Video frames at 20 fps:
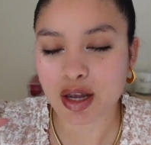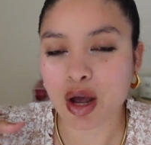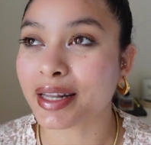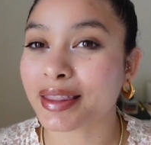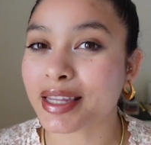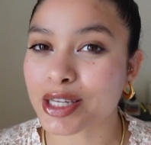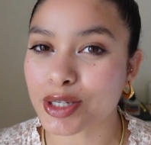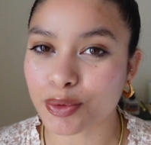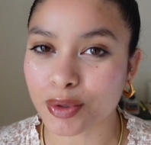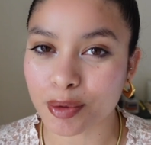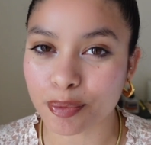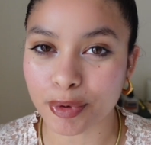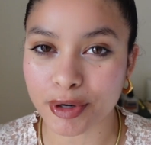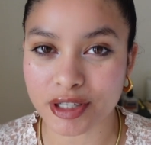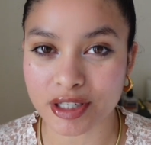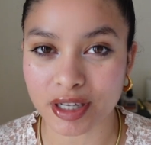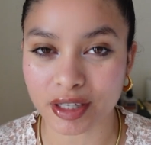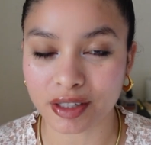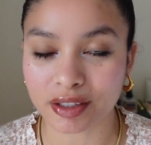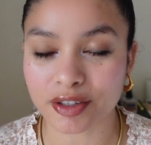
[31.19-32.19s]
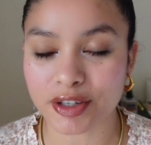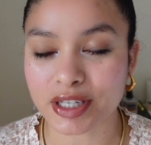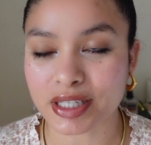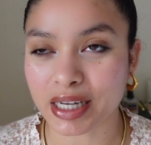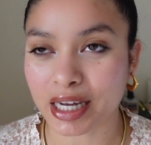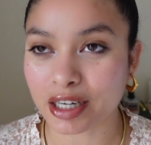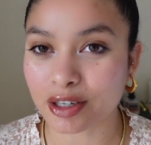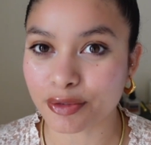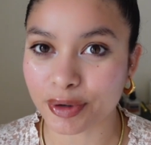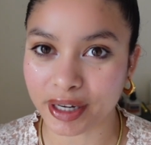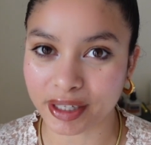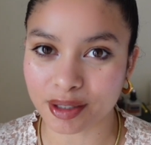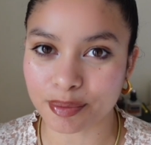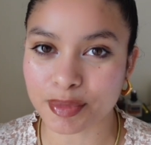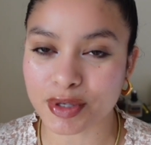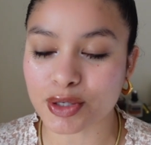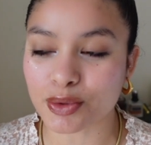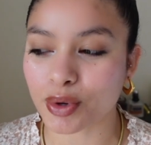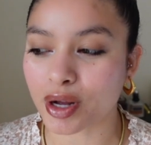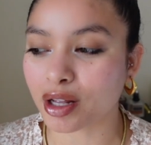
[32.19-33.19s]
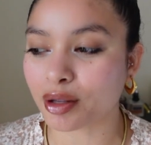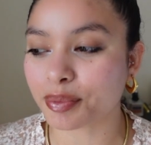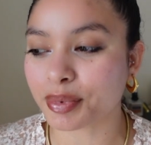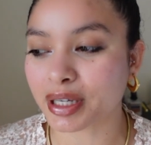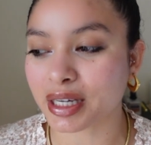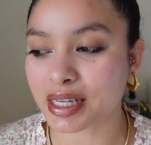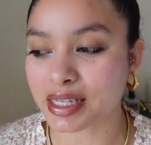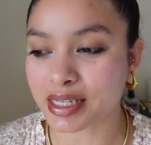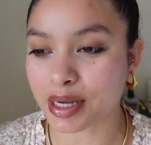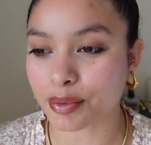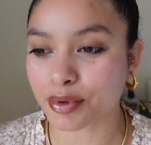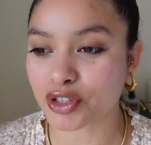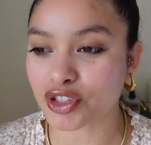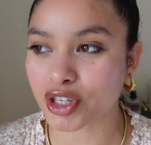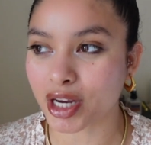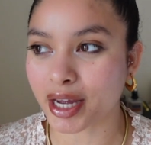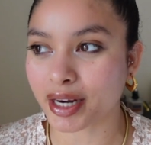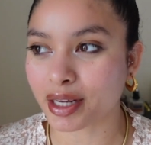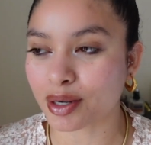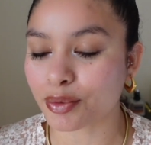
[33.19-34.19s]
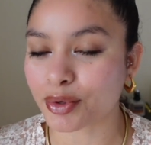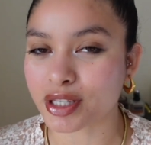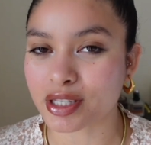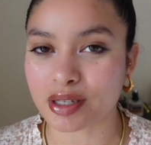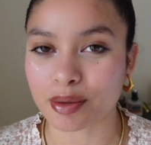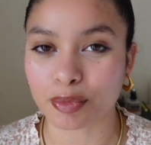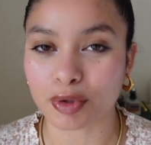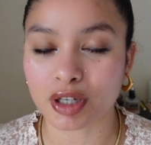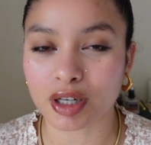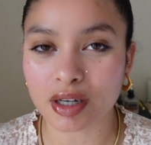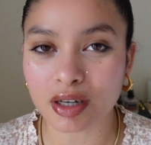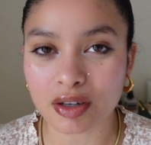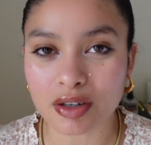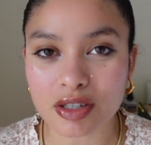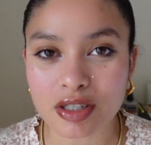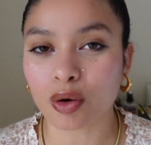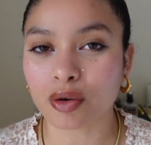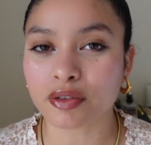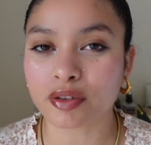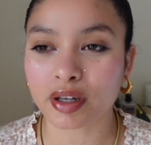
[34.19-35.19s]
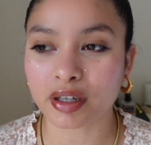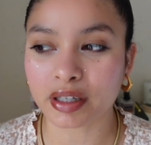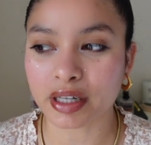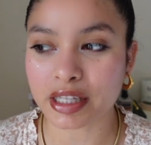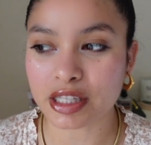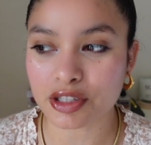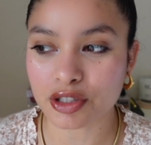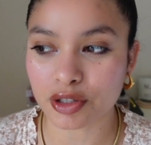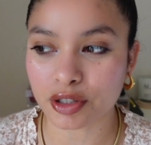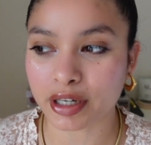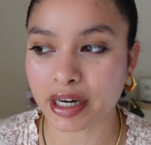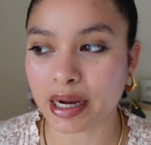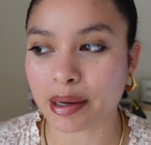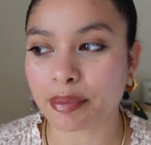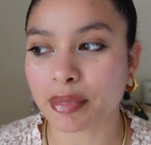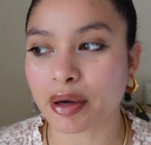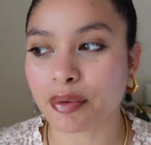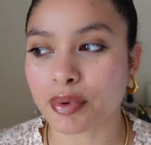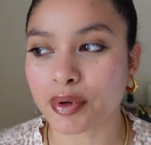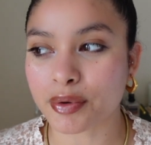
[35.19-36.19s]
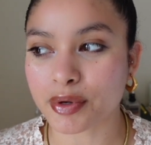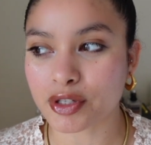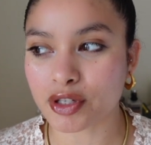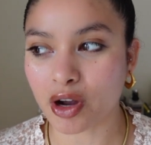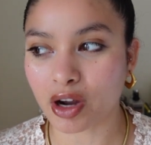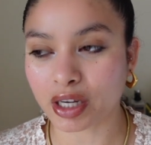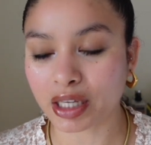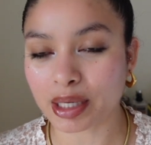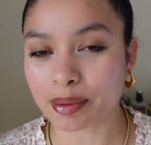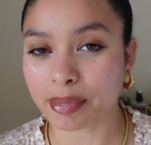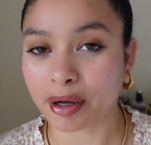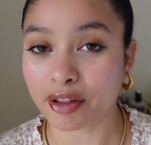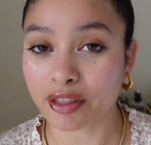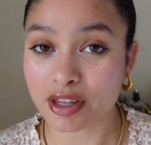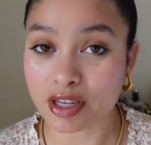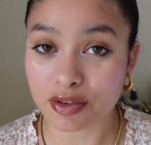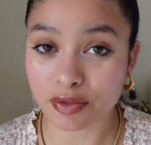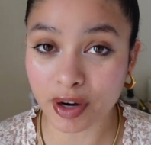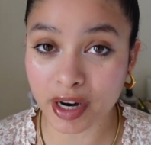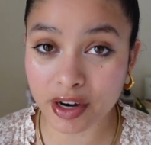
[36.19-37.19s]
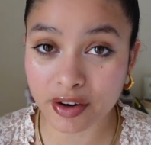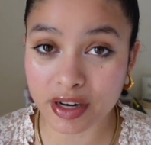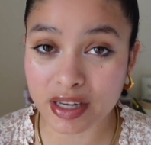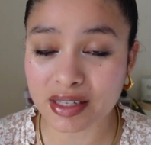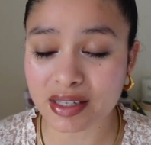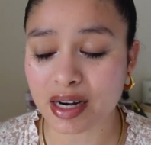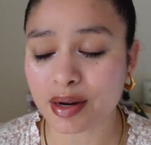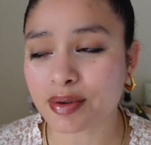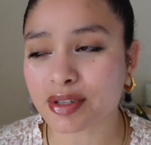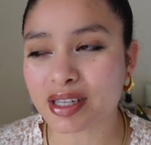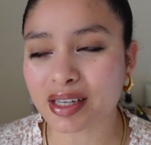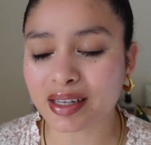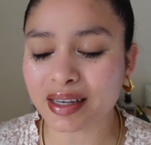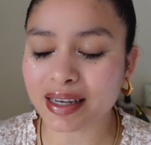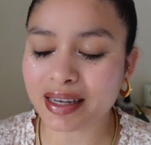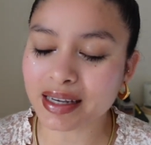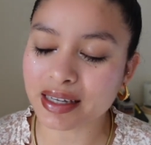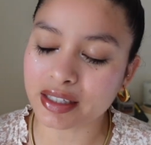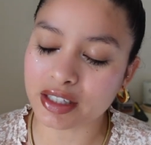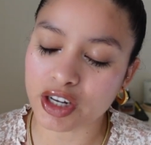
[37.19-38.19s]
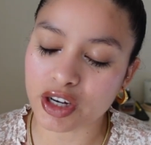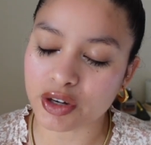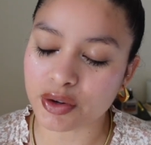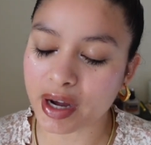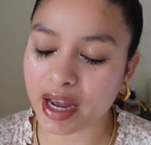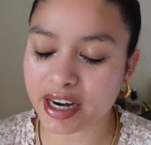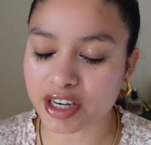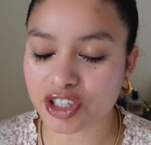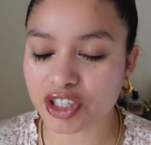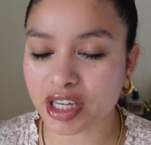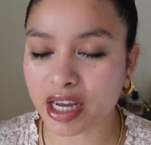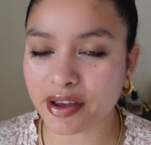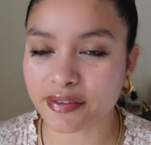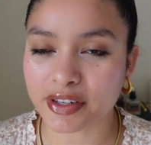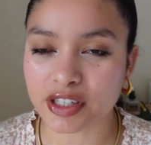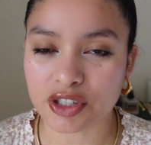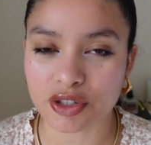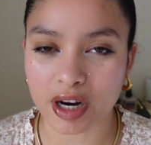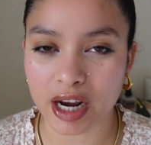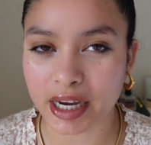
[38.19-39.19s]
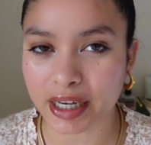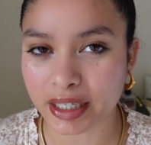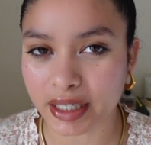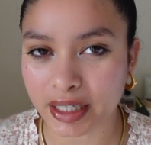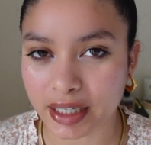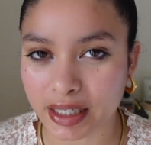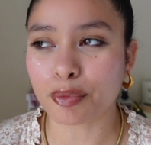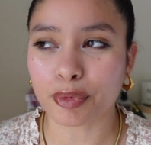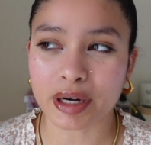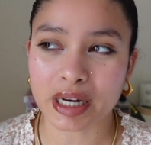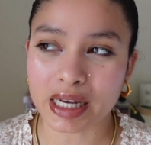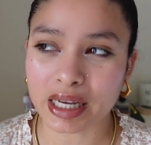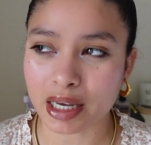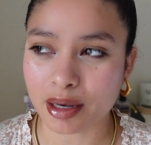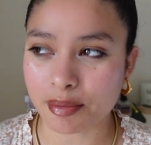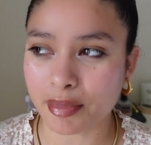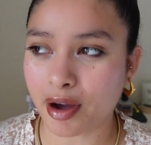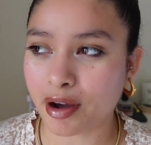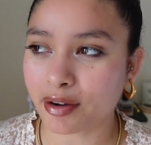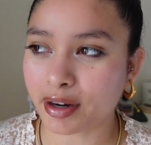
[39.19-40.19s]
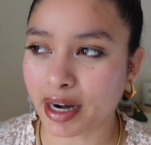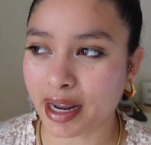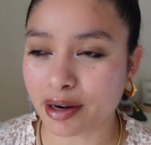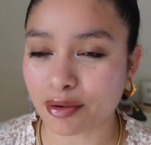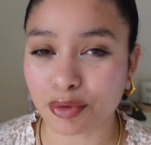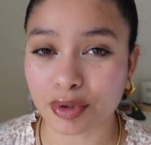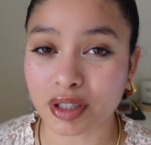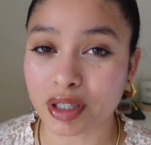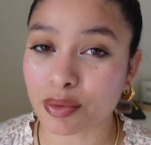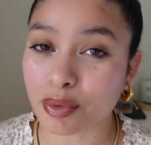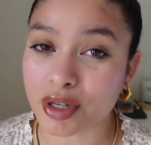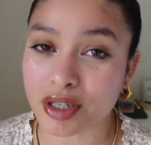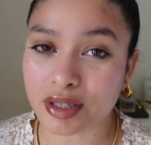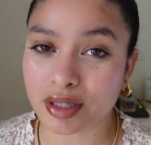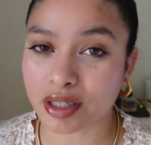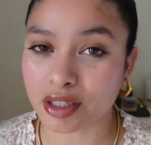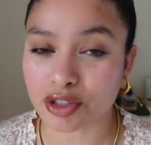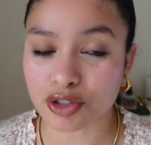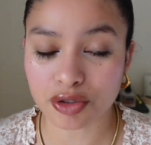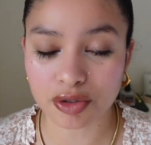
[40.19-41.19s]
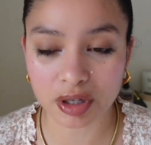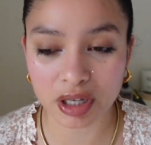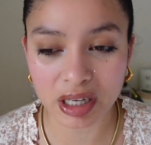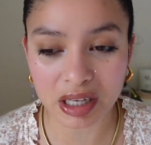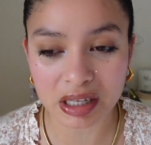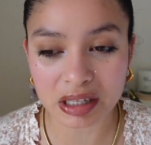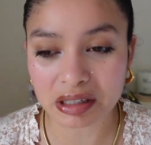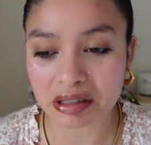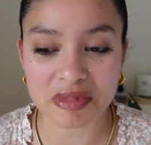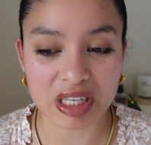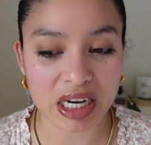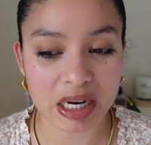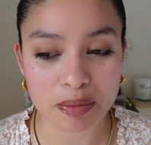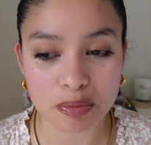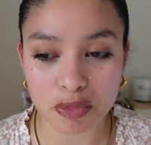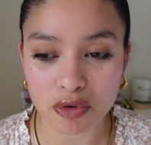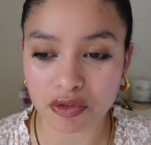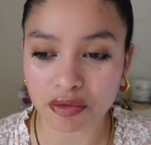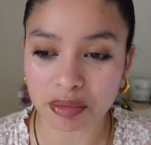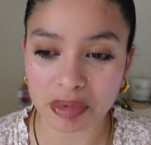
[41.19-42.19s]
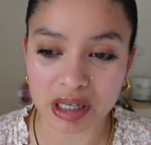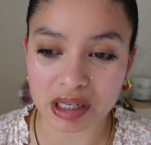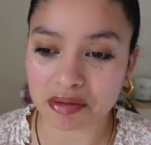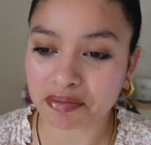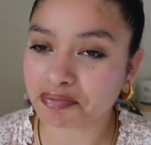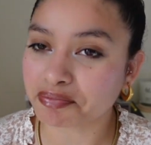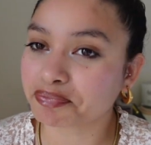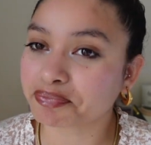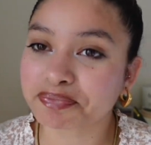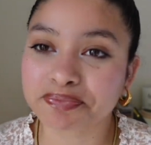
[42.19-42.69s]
And this one in particular is kind of random as well, because I was chatting with some girls over on Instagram and we were talking about this fragrance, and I was like, no, I actually haven't tried it. When it came out, I really wasn't intrigued, didn't move me.